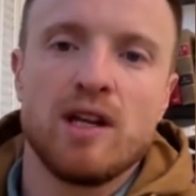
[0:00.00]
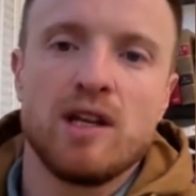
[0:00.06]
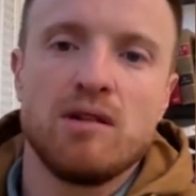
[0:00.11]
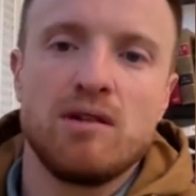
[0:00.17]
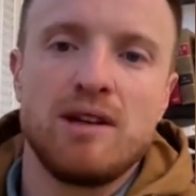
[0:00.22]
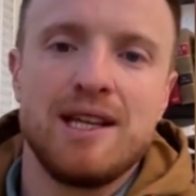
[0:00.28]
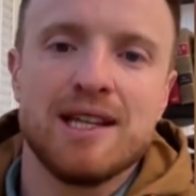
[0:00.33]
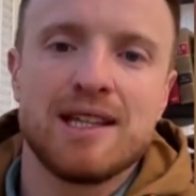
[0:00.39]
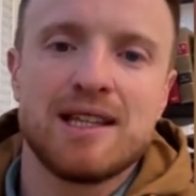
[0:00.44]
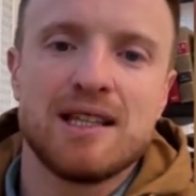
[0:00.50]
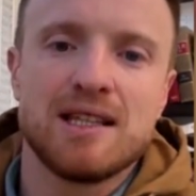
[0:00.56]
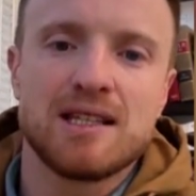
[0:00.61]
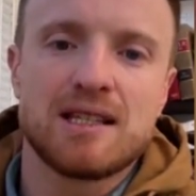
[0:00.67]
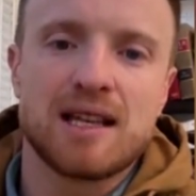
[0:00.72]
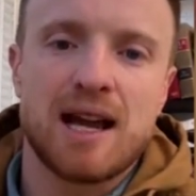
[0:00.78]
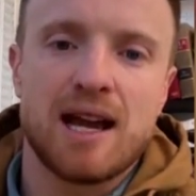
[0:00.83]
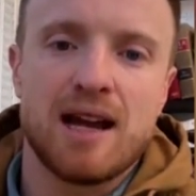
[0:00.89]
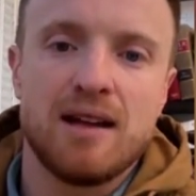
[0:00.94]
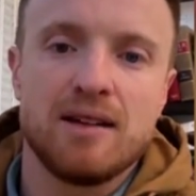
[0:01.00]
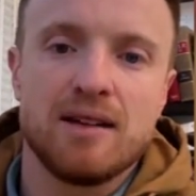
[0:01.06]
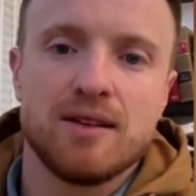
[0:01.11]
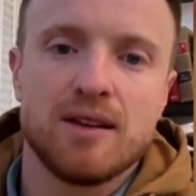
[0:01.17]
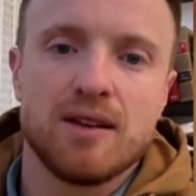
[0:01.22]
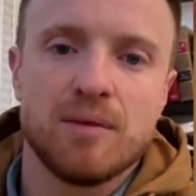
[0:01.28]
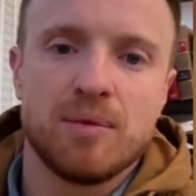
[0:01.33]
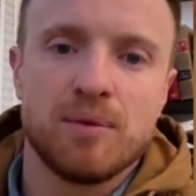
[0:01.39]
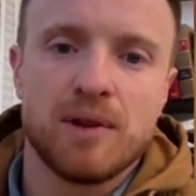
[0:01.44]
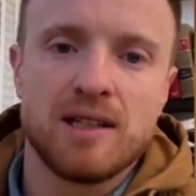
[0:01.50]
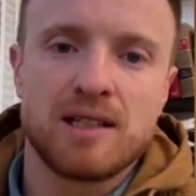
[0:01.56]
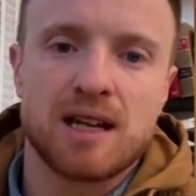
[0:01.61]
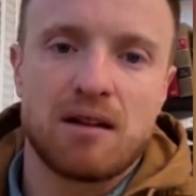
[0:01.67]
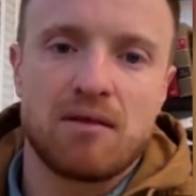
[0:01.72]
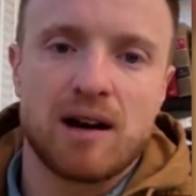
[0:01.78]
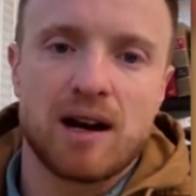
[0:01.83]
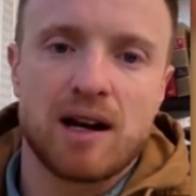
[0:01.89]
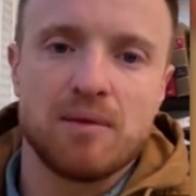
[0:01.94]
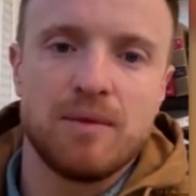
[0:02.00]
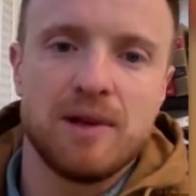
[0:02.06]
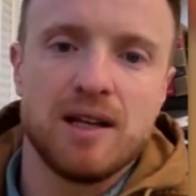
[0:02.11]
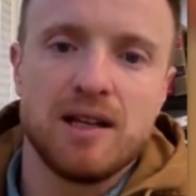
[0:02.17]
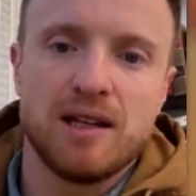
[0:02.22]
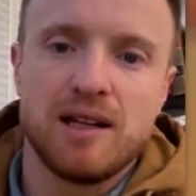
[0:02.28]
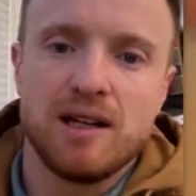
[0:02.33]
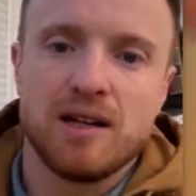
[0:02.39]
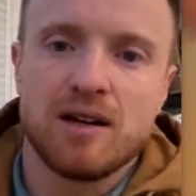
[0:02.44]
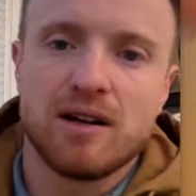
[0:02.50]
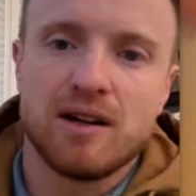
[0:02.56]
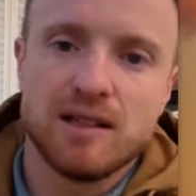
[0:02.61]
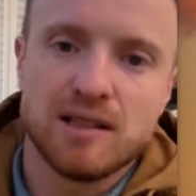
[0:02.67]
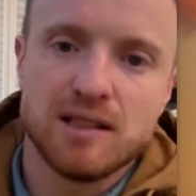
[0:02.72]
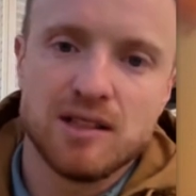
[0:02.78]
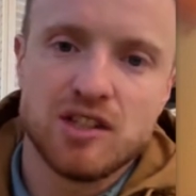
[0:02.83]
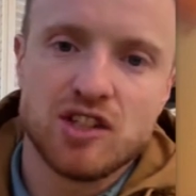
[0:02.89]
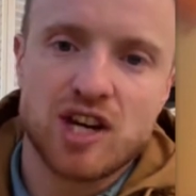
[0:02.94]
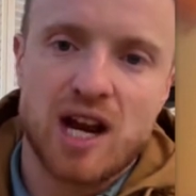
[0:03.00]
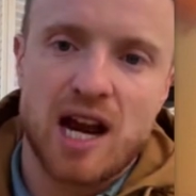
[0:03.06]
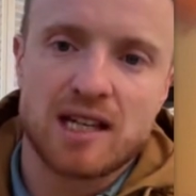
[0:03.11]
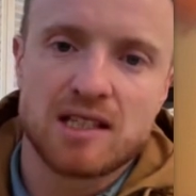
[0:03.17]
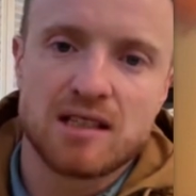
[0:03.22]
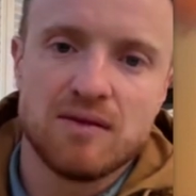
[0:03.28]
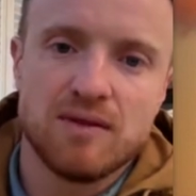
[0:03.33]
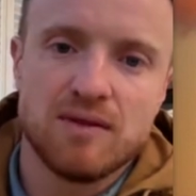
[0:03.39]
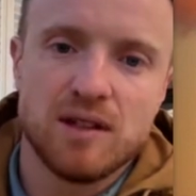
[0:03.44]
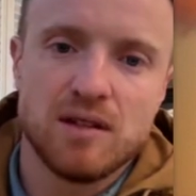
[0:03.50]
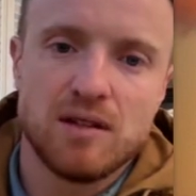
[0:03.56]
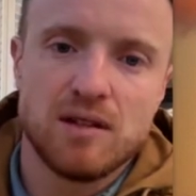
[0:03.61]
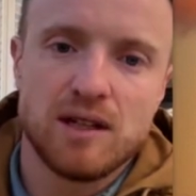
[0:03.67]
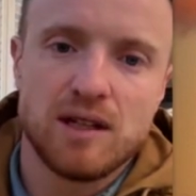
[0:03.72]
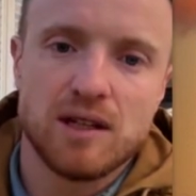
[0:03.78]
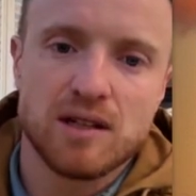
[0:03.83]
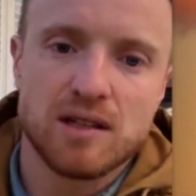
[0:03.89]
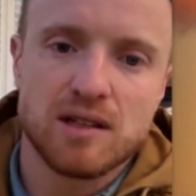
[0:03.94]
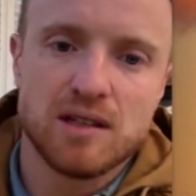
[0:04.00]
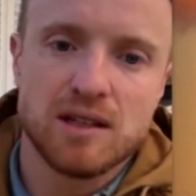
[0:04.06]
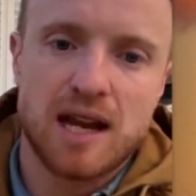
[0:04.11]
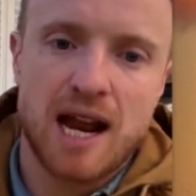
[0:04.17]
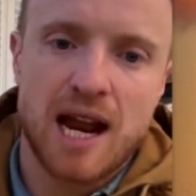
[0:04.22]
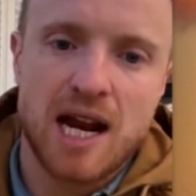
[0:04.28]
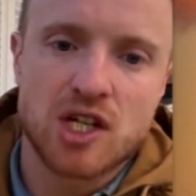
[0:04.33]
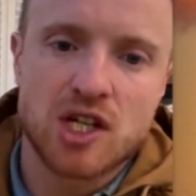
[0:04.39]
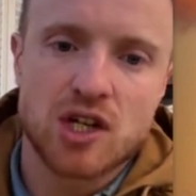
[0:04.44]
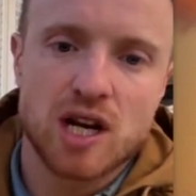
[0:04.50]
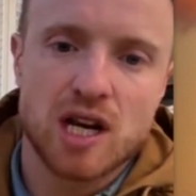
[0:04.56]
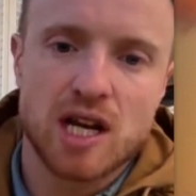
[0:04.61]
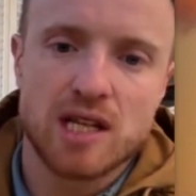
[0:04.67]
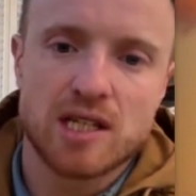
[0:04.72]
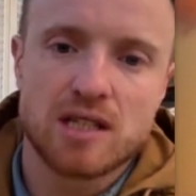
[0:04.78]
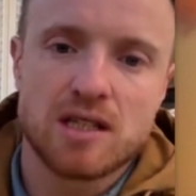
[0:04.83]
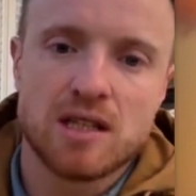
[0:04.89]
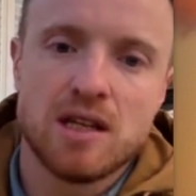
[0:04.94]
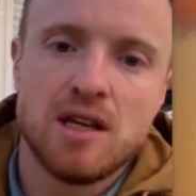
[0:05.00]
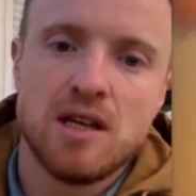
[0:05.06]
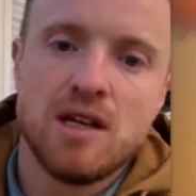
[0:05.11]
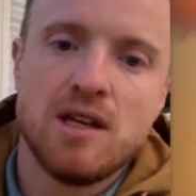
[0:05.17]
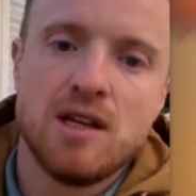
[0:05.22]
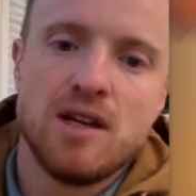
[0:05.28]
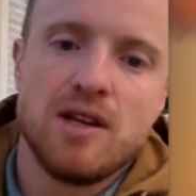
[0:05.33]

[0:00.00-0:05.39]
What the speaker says: Where do you get this? The place I recommend here is in Jacksonville. Here's the address.